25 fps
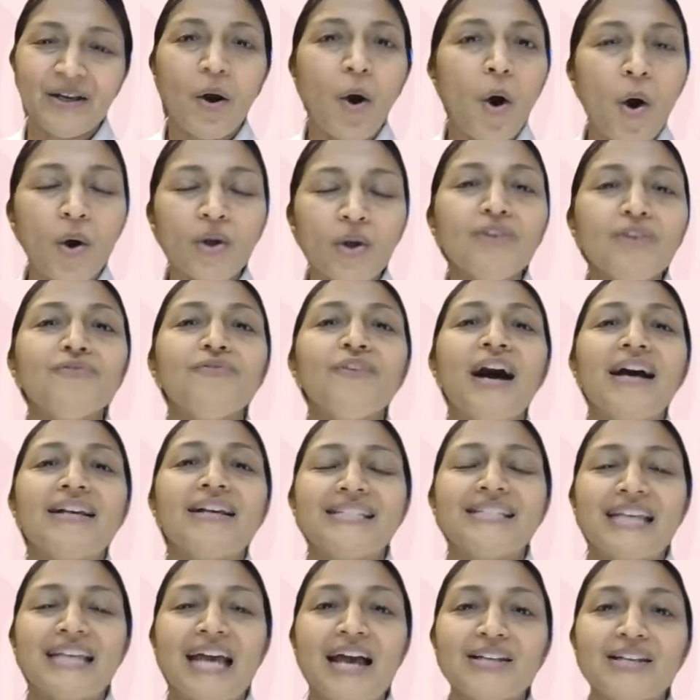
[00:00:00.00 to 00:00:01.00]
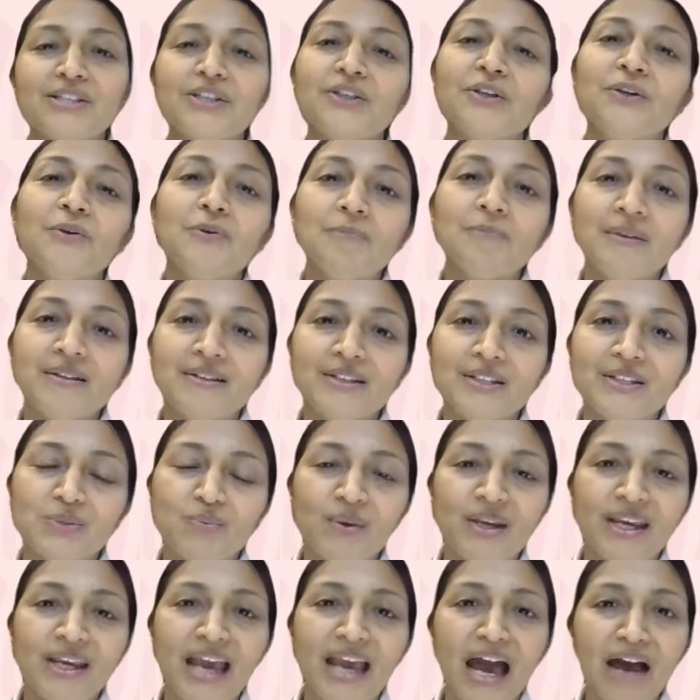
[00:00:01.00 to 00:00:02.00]
All of us as humans,
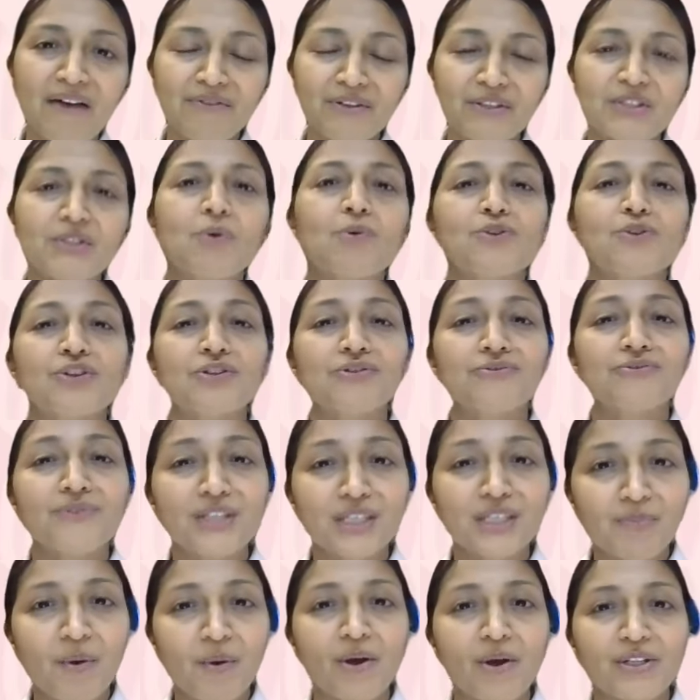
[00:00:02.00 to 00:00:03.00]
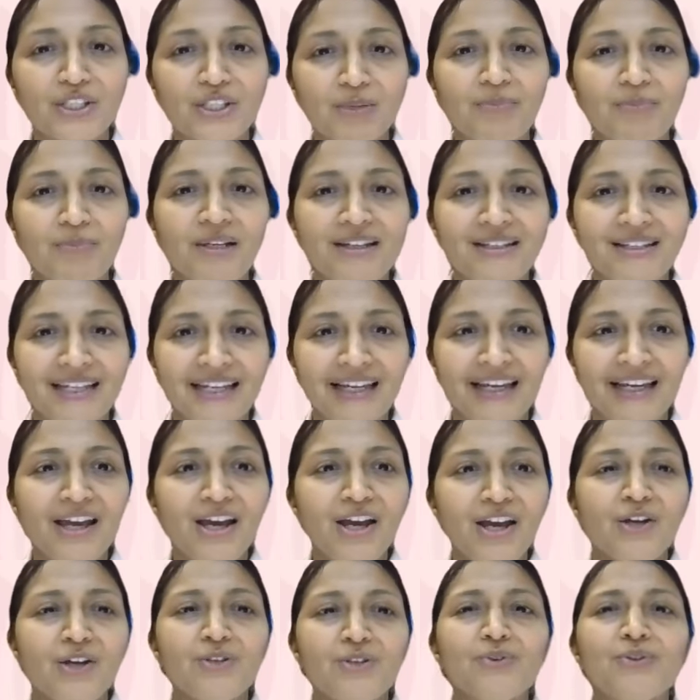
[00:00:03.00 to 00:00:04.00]
we have a social responsibility
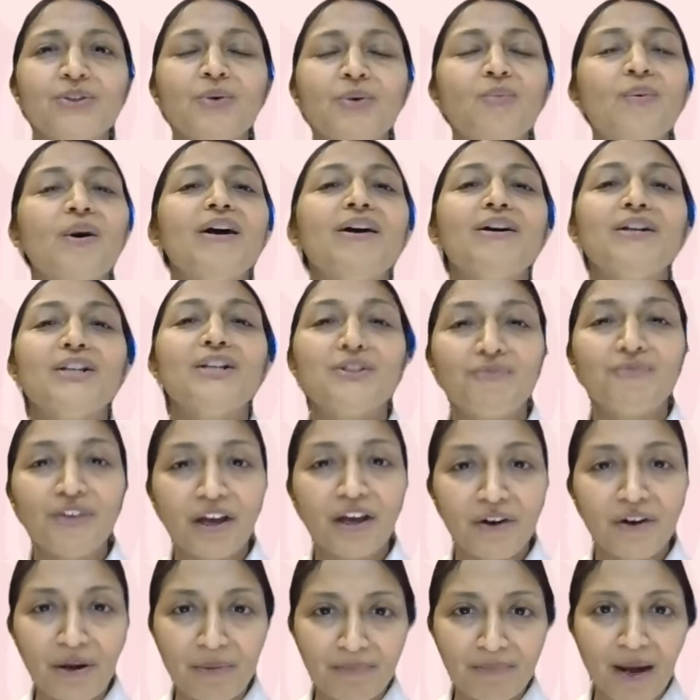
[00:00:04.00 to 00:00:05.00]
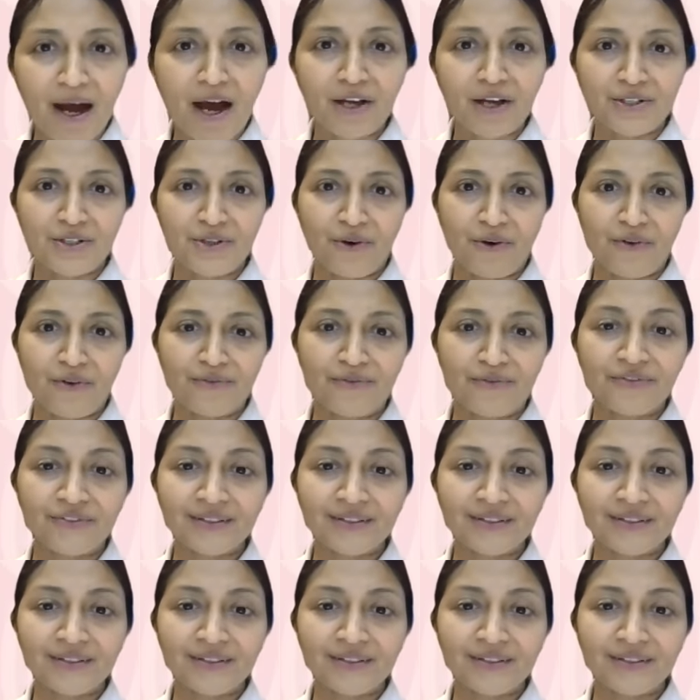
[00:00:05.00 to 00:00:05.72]
to the world we are a part of.